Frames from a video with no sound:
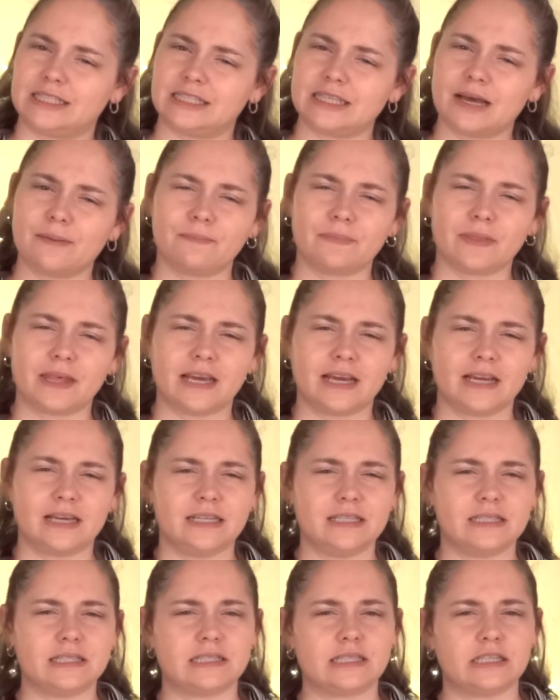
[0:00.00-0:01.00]
some
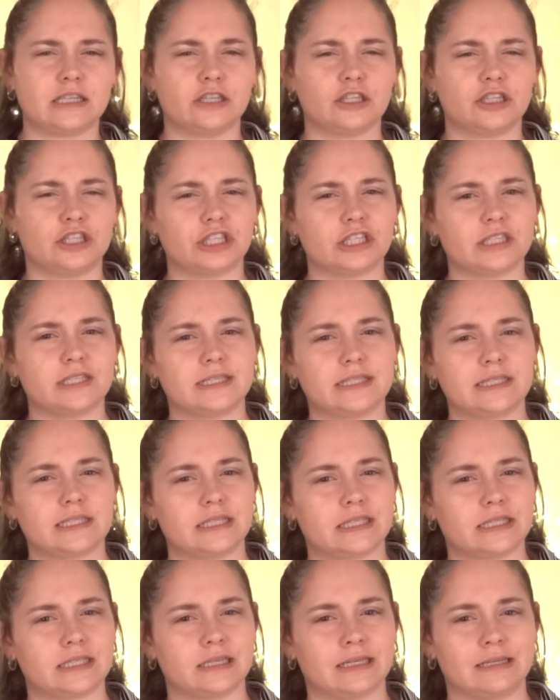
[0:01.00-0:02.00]
days they're
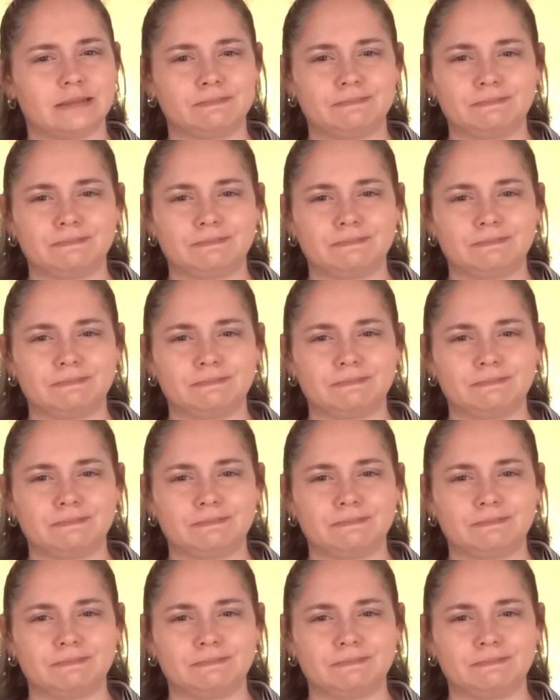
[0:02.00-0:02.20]
just